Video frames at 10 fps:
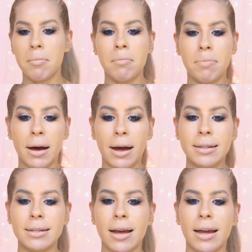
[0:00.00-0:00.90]

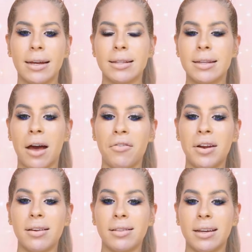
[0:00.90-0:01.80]
but I can
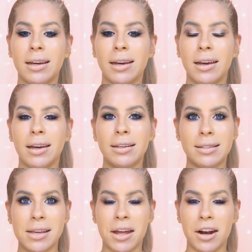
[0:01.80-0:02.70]
definitely
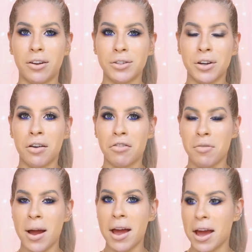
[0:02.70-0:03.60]
see that it also
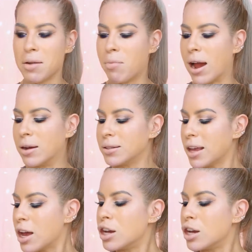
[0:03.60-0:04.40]
covered my eyebrows.